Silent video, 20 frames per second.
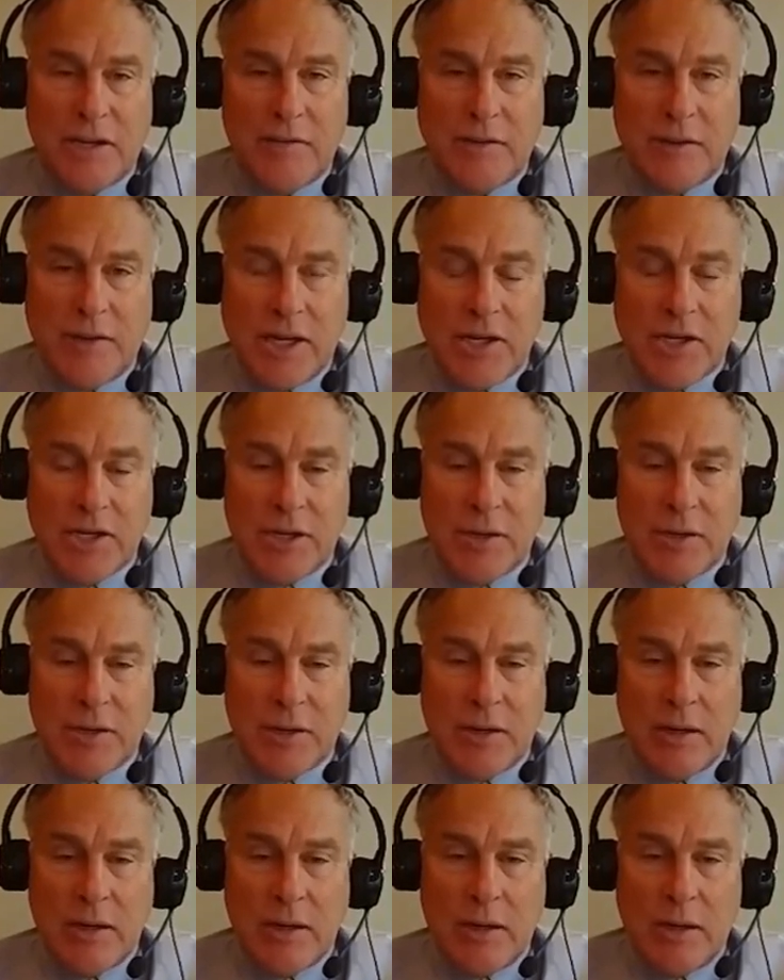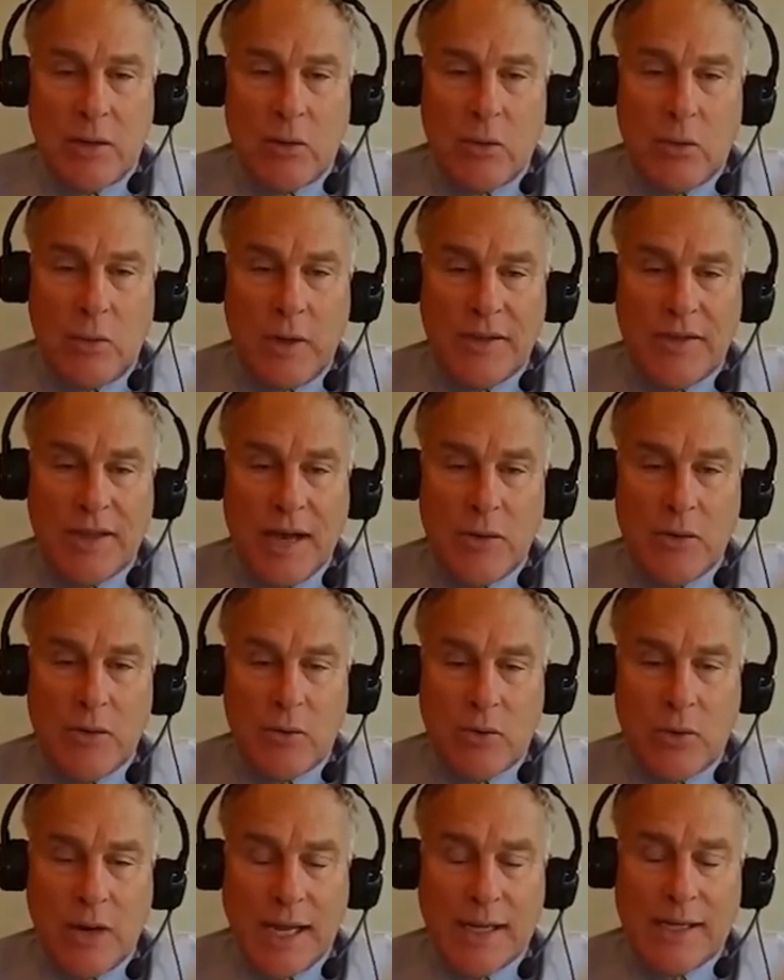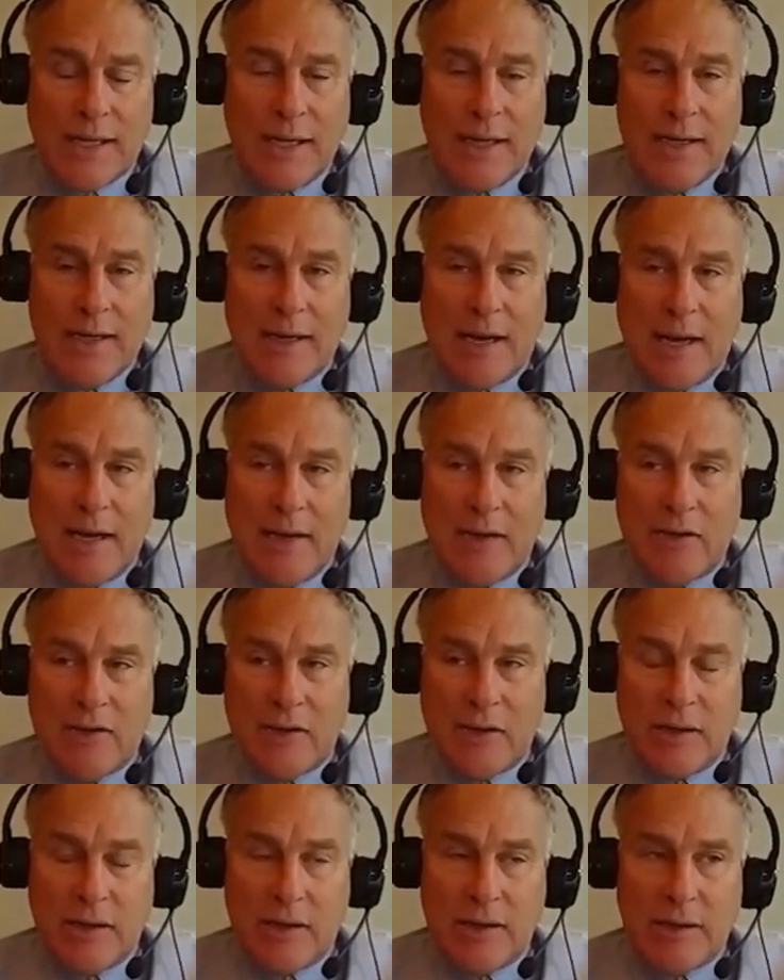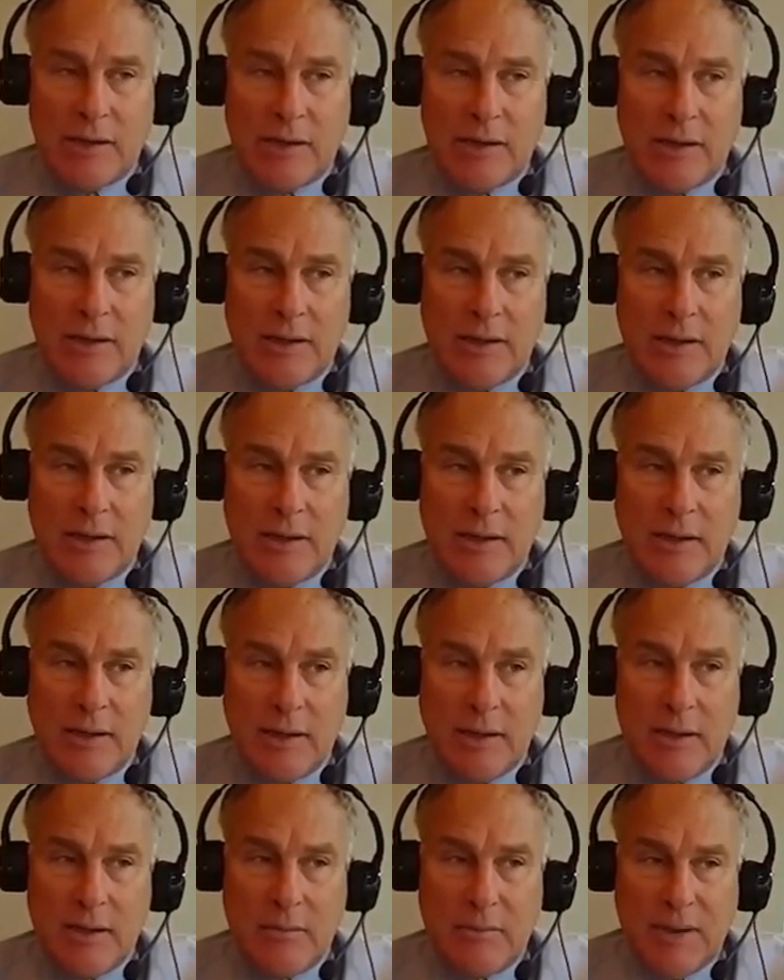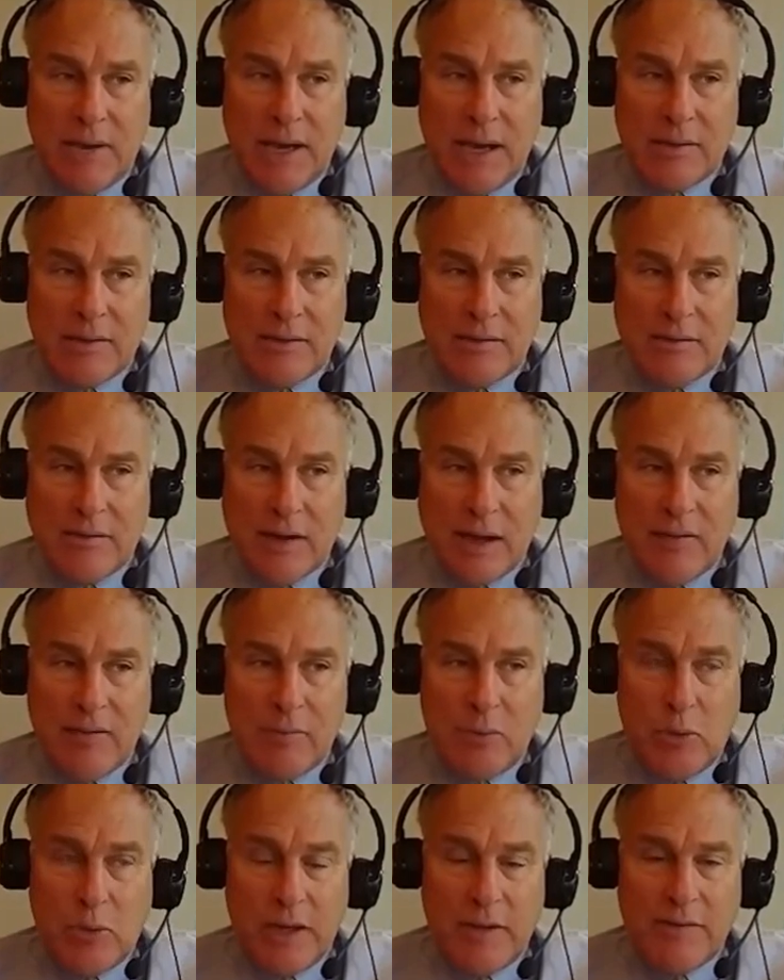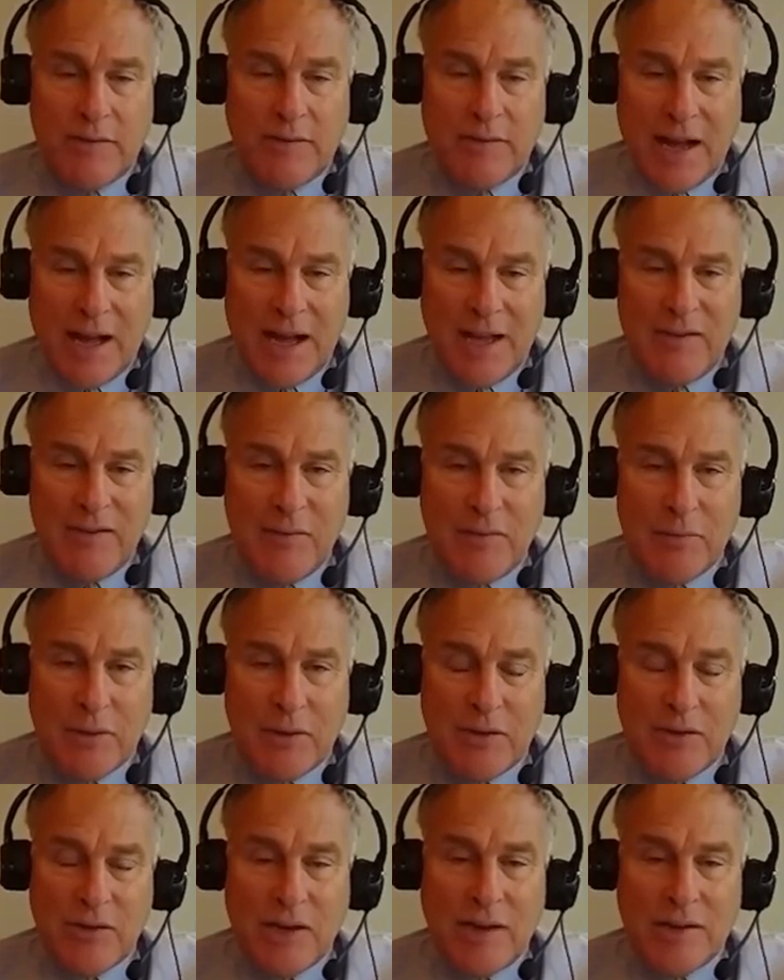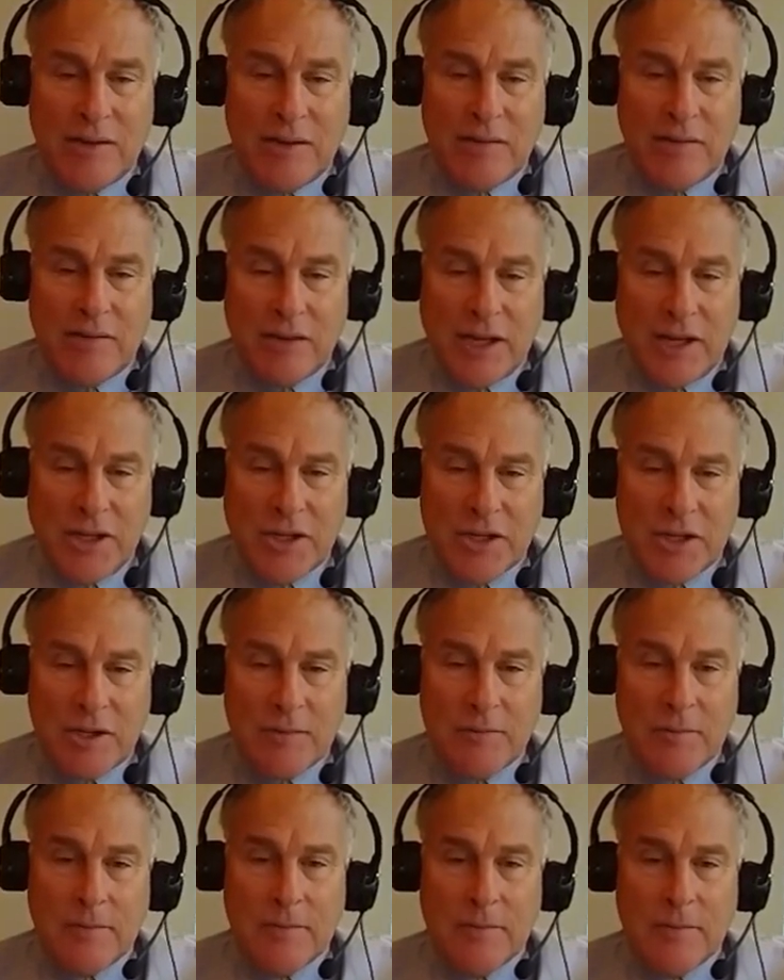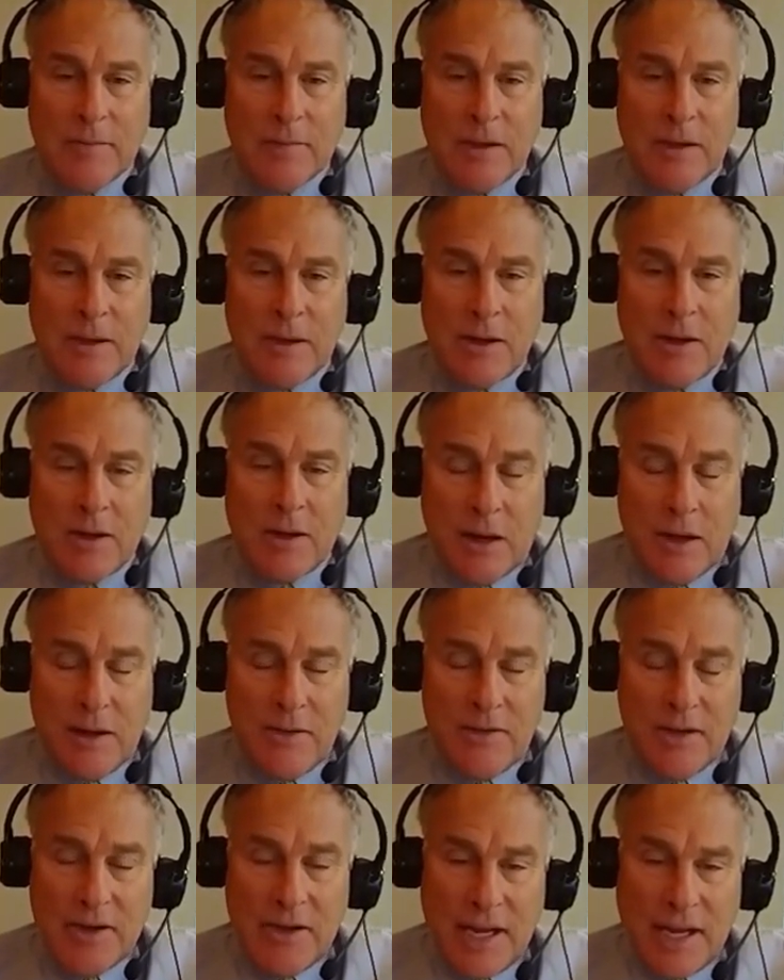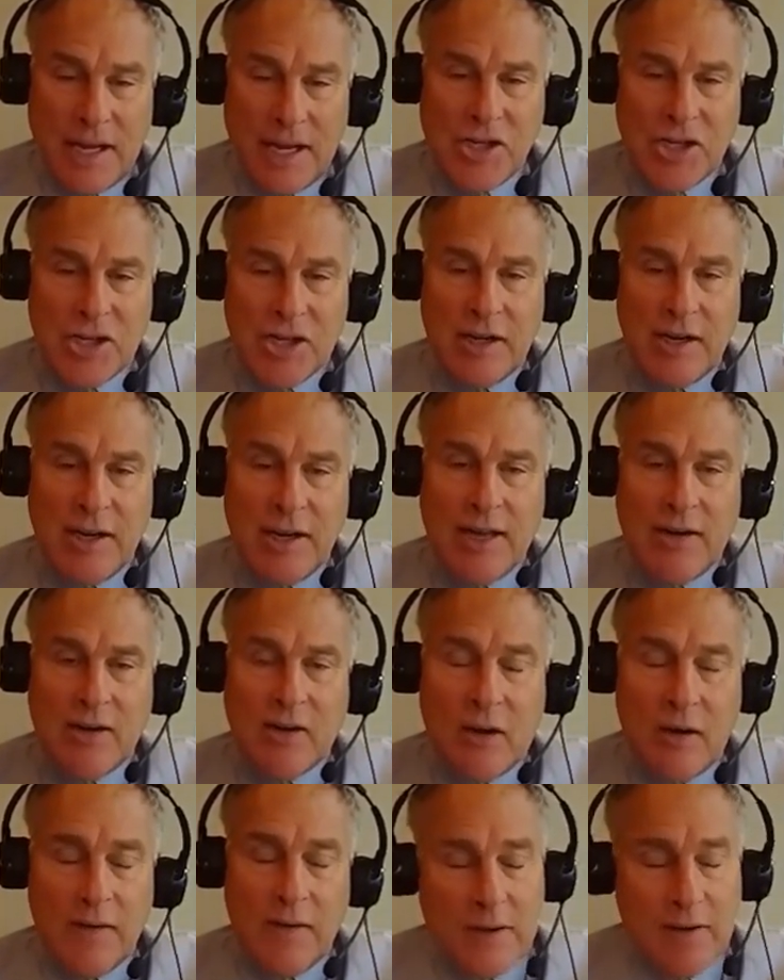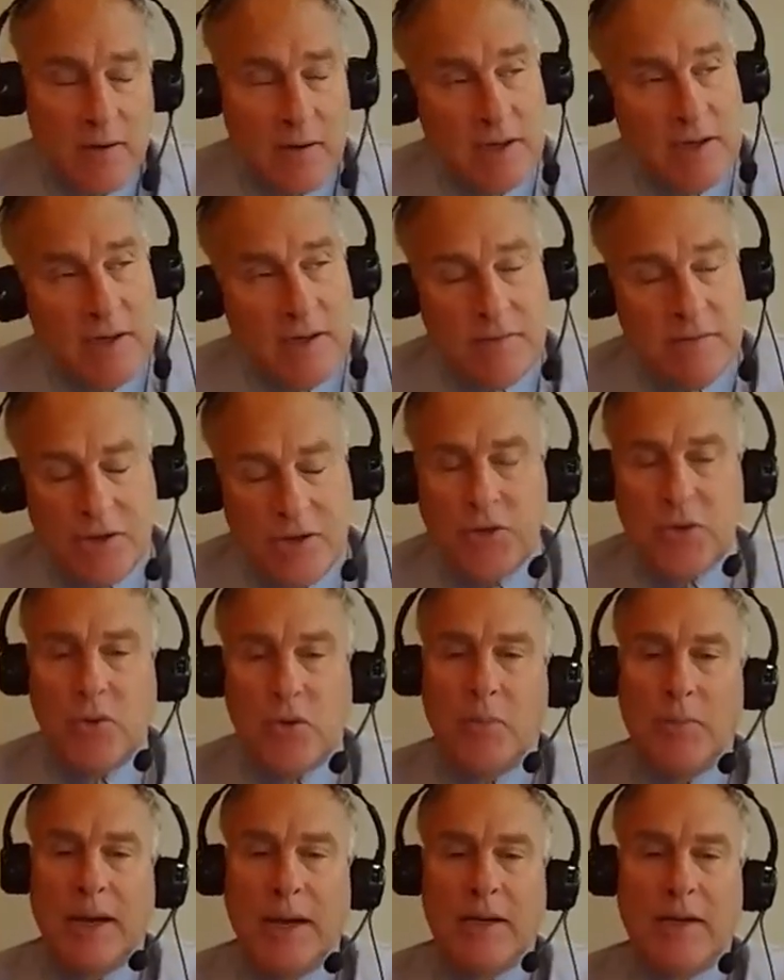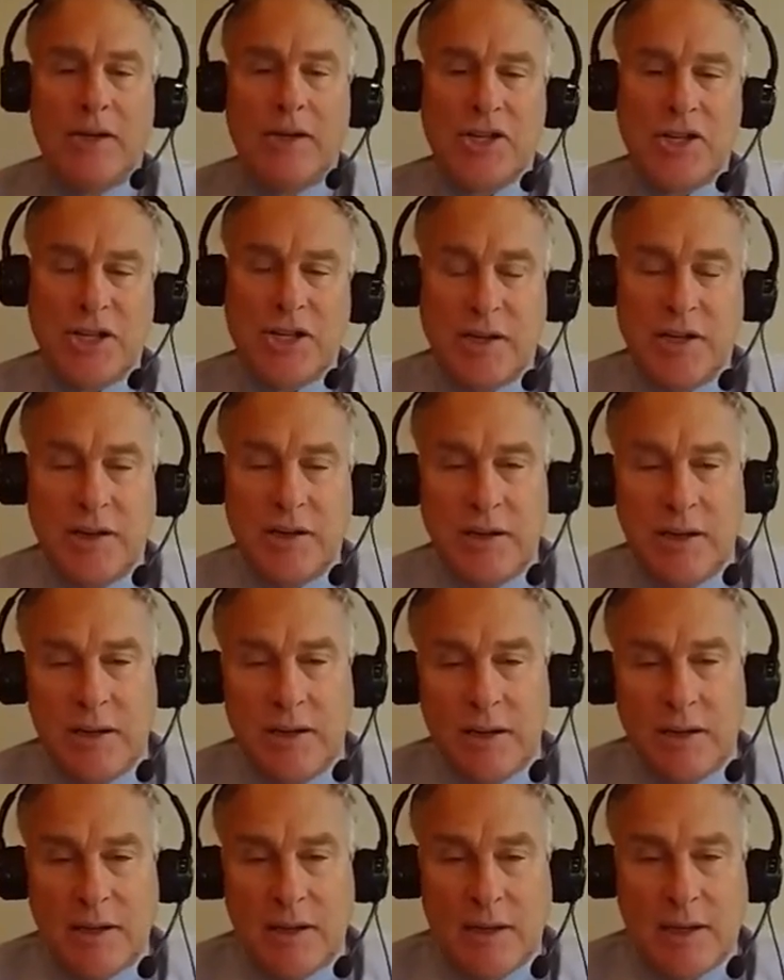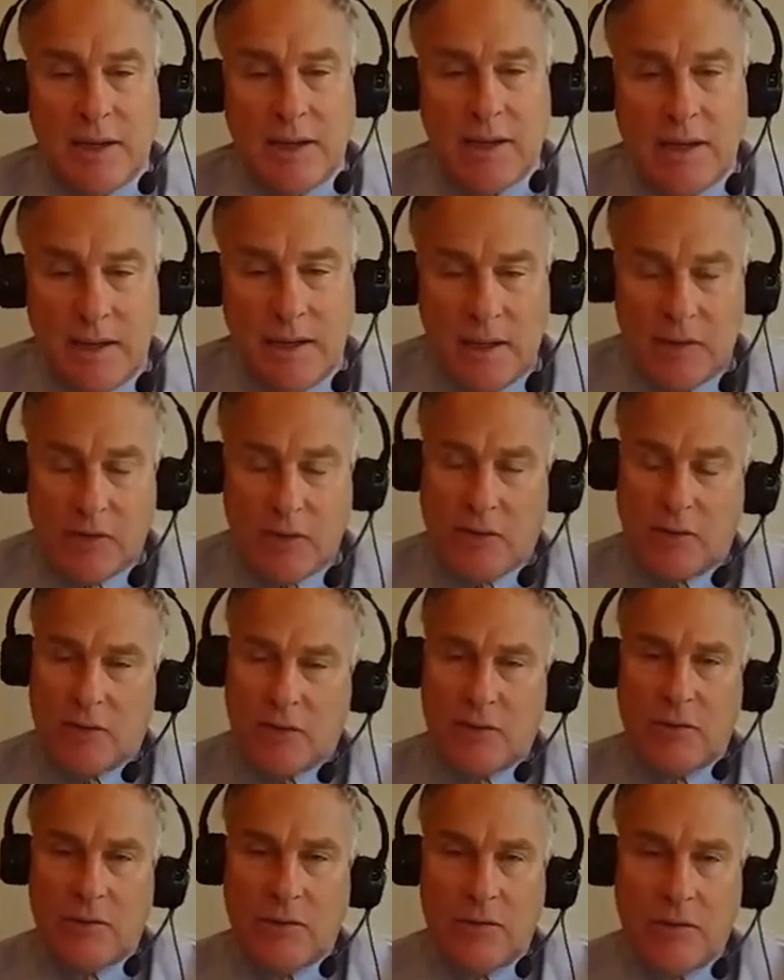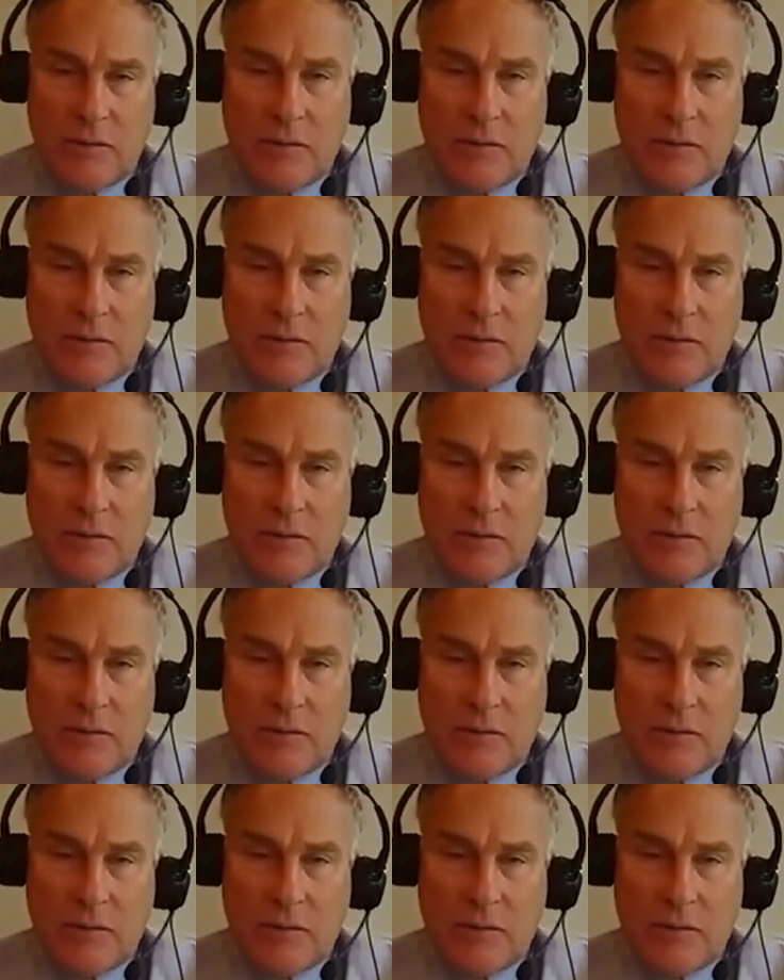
inflation without recognizing the impact of 5.5% inflation on the nation and on their individual balance sheet is,